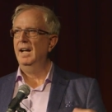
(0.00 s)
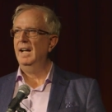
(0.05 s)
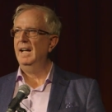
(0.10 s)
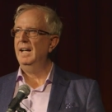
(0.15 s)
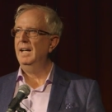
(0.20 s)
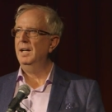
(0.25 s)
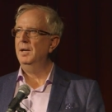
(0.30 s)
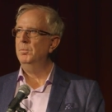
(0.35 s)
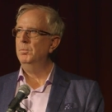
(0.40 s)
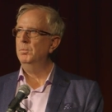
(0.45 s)

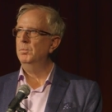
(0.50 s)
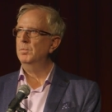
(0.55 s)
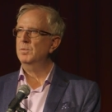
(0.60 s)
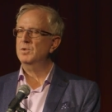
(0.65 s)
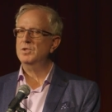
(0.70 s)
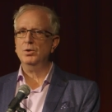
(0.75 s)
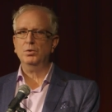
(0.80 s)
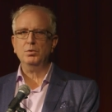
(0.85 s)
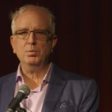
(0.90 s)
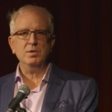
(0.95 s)
Um,
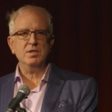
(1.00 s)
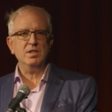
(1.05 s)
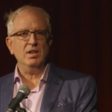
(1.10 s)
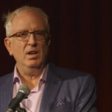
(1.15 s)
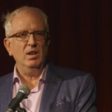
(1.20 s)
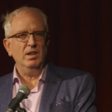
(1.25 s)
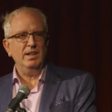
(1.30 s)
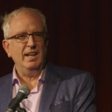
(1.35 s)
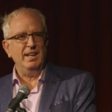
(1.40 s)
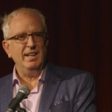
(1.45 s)
so there was
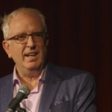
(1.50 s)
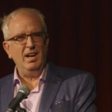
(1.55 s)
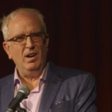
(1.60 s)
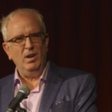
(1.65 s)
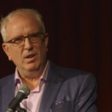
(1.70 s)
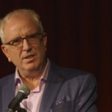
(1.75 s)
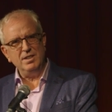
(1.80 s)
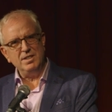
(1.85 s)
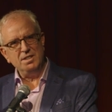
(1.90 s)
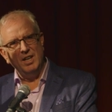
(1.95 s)
all, and
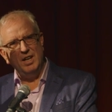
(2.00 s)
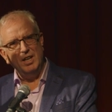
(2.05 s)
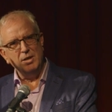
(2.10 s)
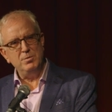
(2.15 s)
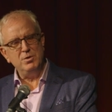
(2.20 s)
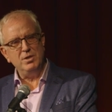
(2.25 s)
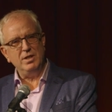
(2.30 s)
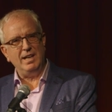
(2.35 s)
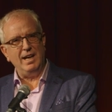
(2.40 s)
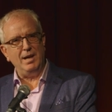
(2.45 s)
all the
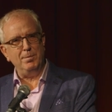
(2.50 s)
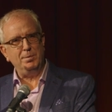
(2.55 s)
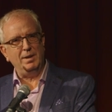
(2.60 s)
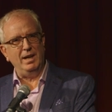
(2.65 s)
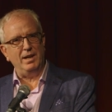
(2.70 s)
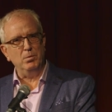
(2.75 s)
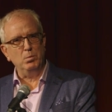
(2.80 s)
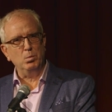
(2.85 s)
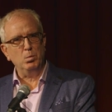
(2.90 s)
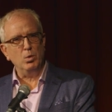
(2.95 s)
time she kept
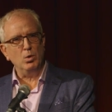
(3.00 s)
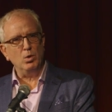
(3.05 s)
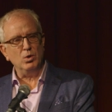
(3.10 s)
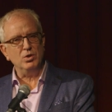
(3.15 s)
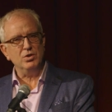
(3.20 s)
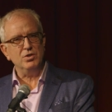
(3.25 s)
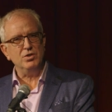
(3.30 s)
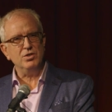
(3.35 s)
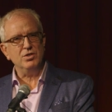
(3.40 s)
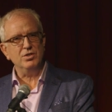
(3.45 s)
getting
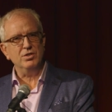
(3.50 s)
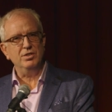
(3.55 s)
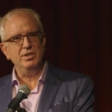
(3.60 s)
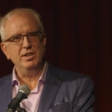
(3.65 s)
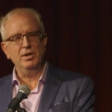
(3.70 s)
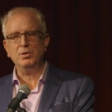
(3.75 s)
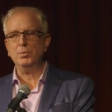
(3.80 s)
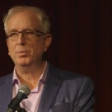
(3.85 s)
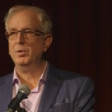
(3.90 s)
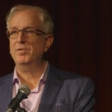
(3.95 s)
worse.
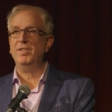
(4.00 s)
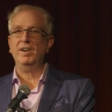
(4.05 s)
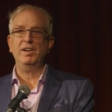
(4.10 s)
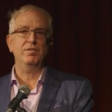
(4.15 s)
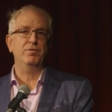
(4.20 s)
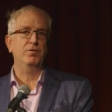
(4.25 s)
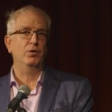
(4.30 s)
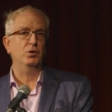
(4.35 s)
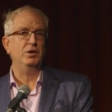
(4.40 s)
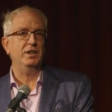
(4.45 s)
Now, there were
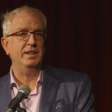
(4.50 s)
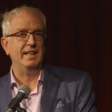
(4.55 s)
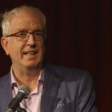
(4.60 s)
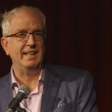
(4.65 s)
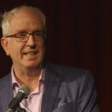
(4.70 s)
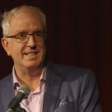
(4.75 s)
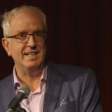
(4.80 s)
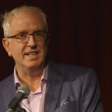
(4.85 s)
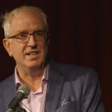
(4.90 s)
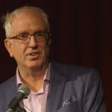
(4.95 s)
very funny
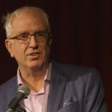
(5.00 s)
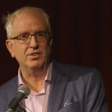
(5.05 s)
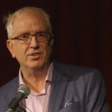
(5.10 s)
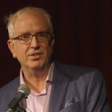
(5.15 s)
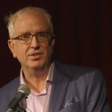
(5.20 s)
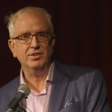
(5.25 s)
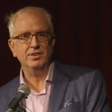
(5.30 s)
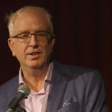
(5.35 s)
things in it.